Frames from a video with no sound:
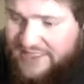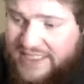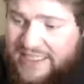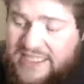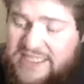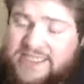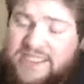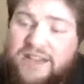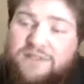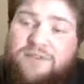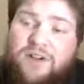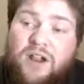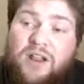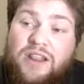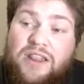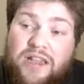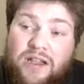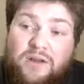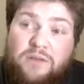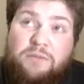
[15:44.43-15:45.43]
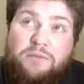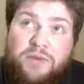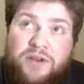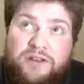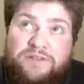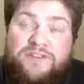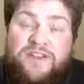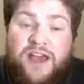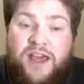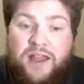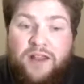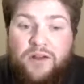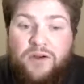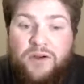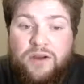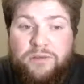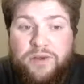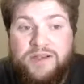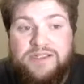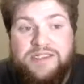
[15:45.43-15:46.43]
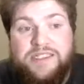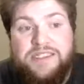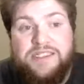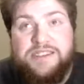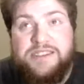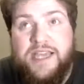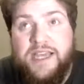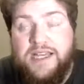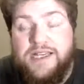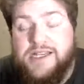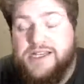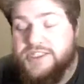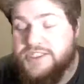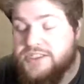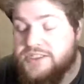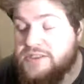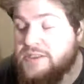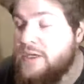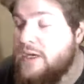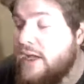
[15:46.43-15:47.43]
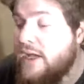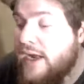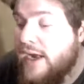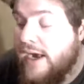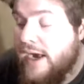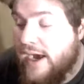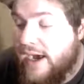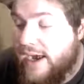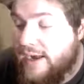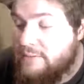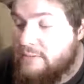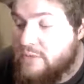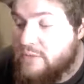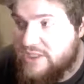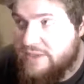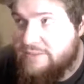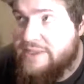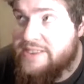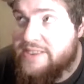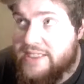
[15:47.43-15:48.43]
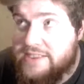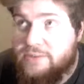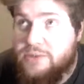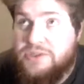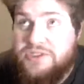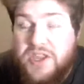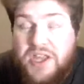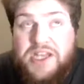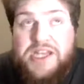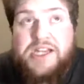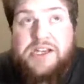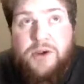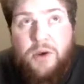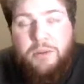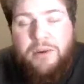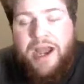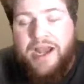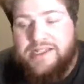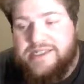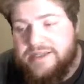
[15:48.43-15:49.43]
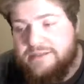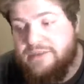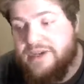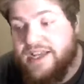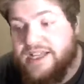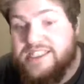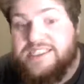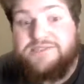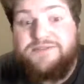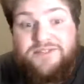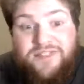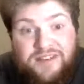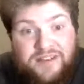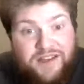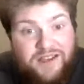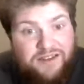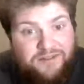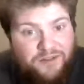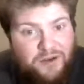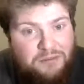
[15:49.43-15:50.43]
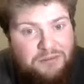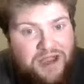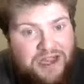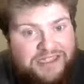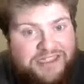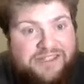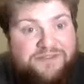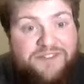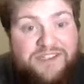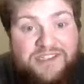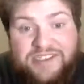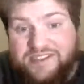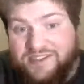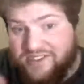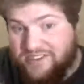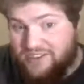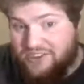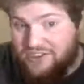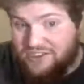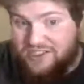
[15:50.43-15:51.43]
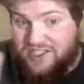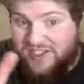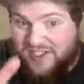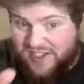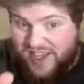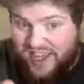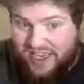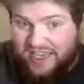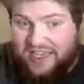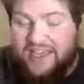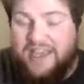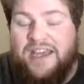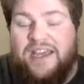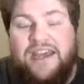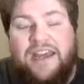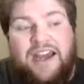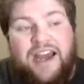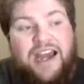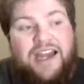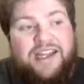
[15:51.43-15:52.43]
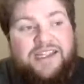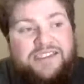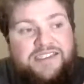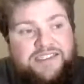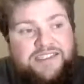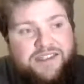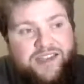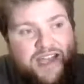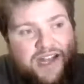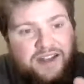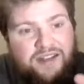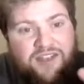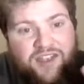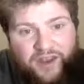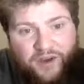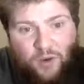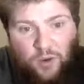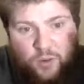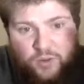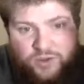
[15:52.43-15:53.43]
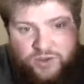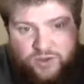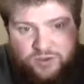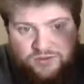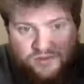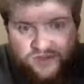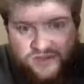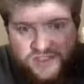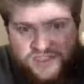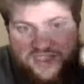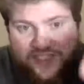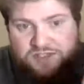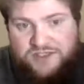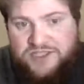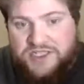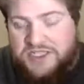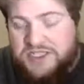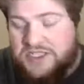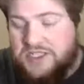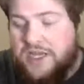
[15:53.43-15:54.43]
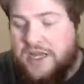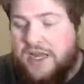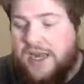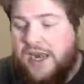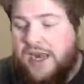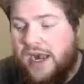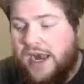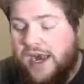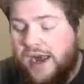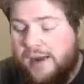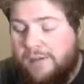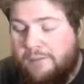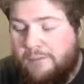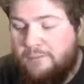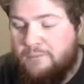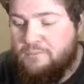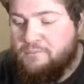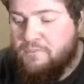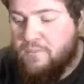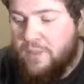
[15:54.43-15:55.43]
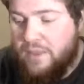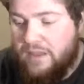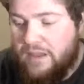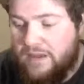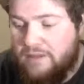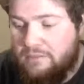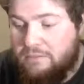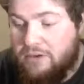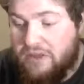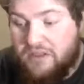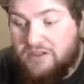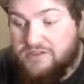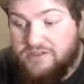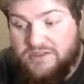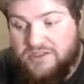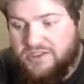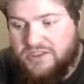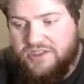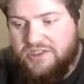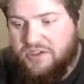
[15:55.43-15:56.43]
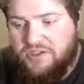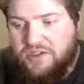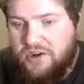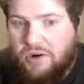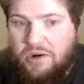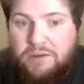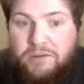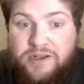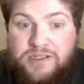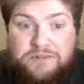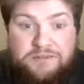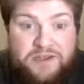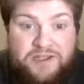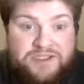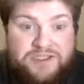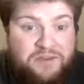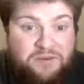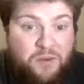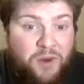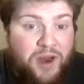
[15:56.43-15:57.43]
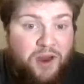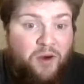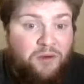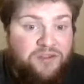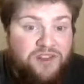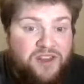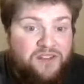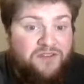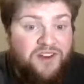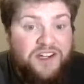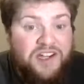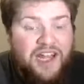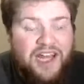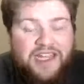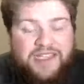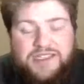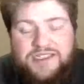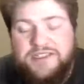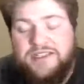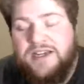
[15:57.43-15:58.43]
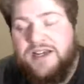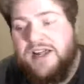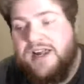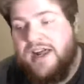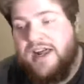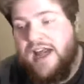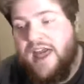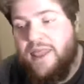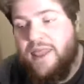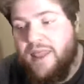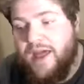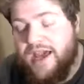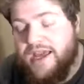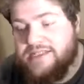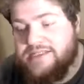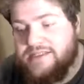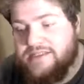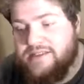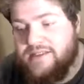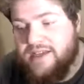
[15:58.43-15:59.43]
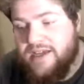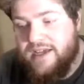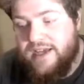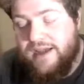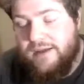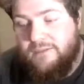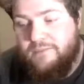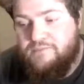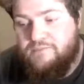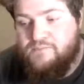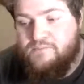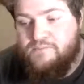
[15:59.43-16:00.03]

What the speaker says: except for a little brief dialogue about it in the second issue, which means I suppose they did go back to it, but it doesn't feel like they've gone back to it. It feels like they introduced this thing, and it's the kind of thing holding over the series, but they're just not talking about it because they went off to the Funlands, and that is that